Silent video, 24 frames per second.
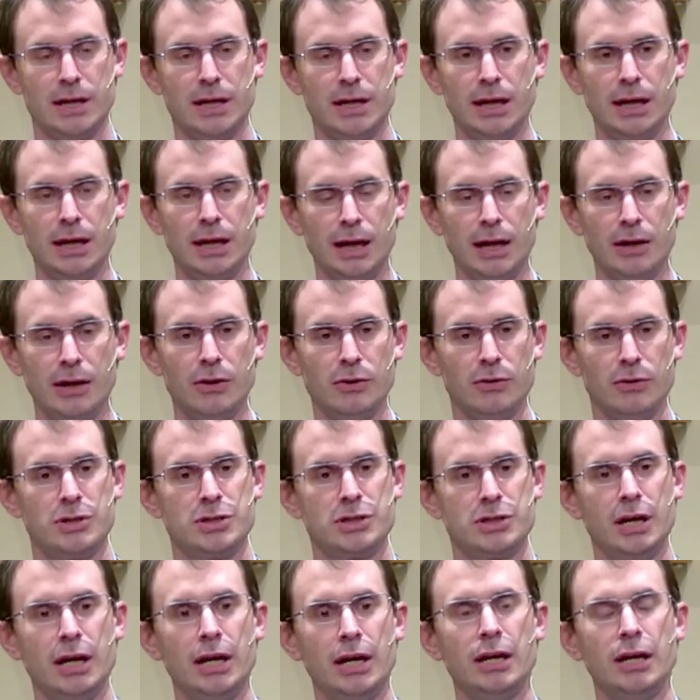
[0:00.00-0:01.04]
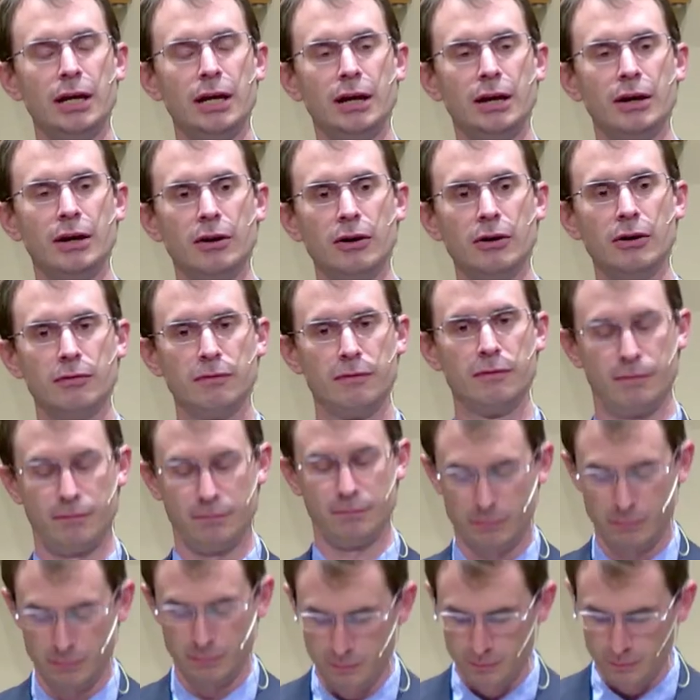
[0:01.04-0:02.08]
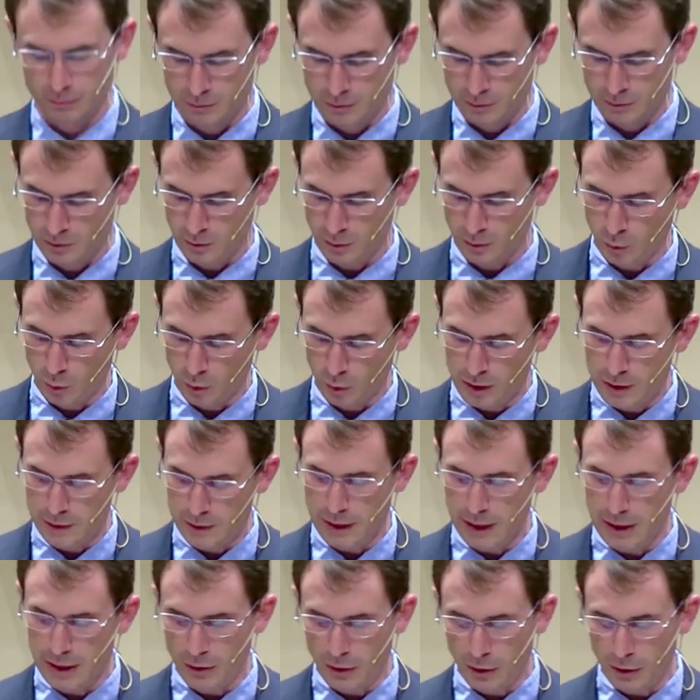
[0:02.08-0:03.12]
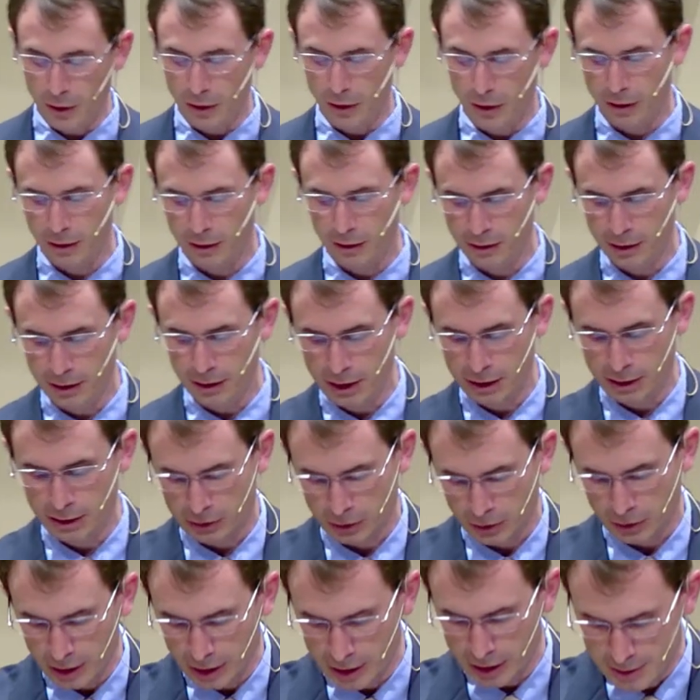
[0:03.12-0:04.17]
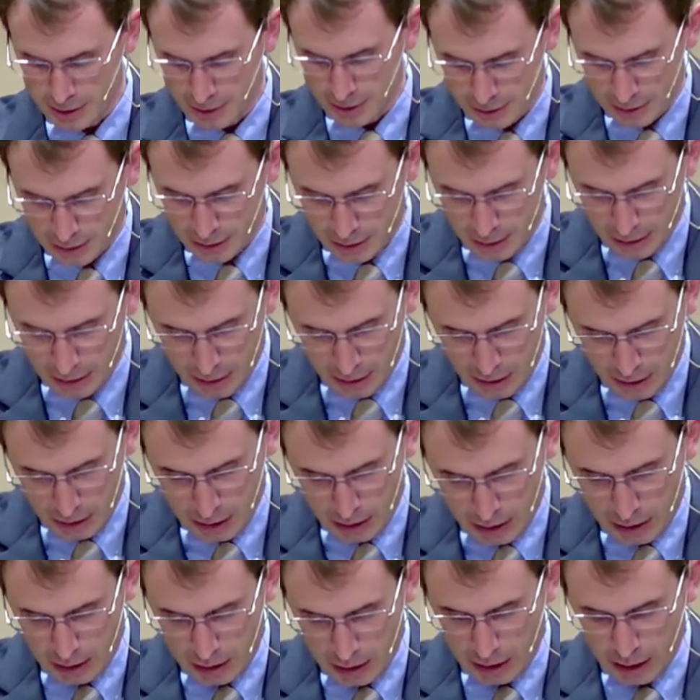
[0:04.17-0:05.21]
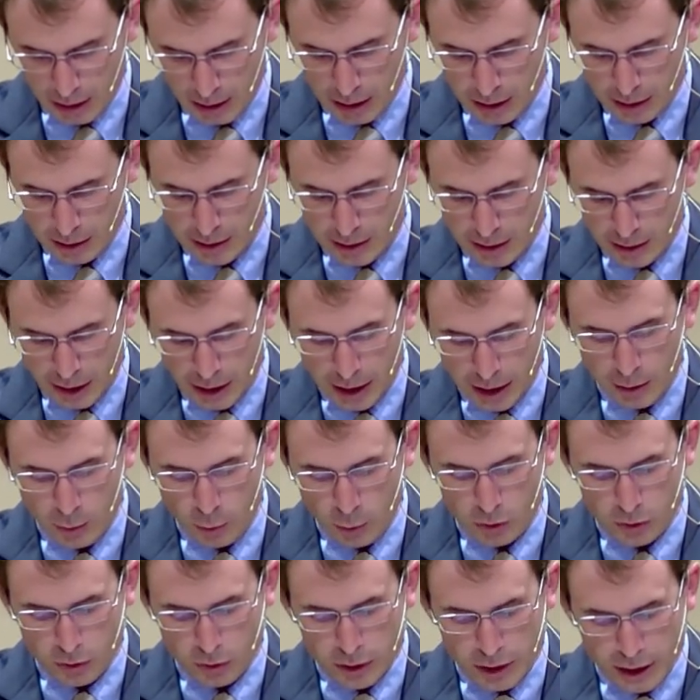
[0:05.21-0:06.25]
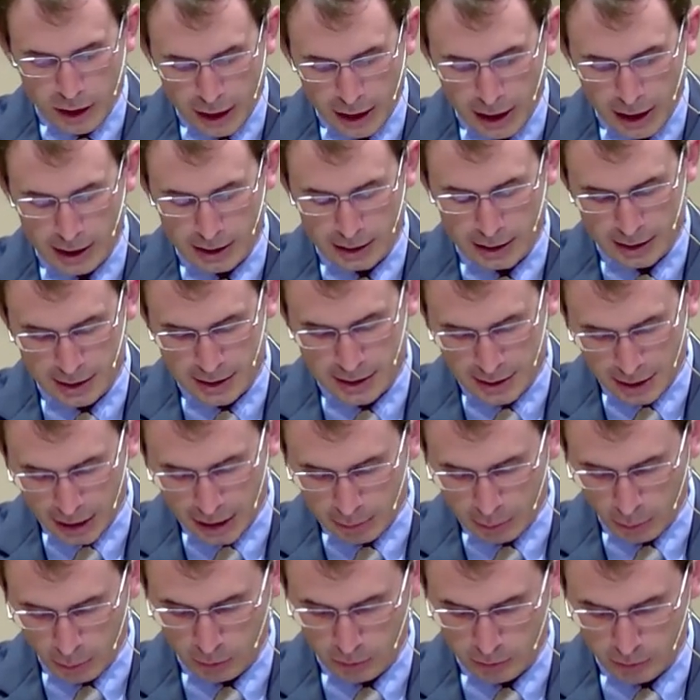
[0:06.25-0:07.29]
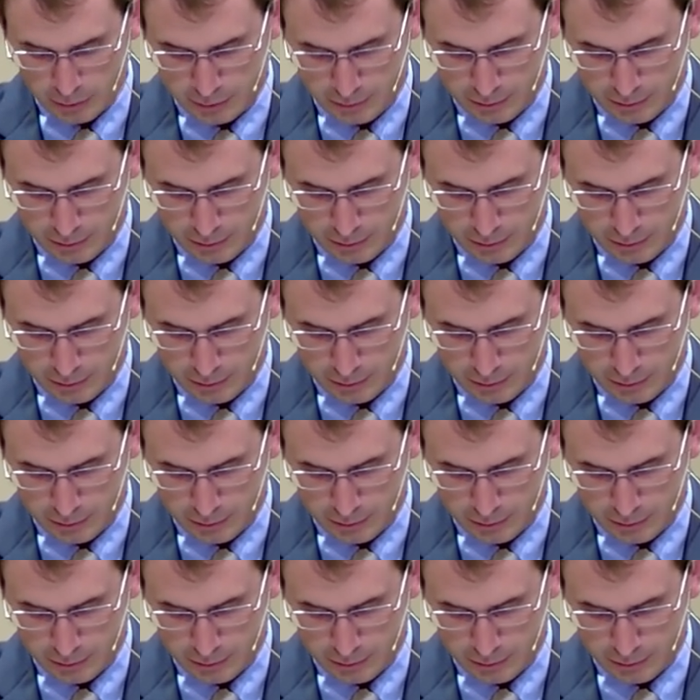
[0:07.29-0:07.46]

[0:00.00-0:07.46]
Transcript: and gain understanding of what they are in Christ. And tonight we're looking at disciple.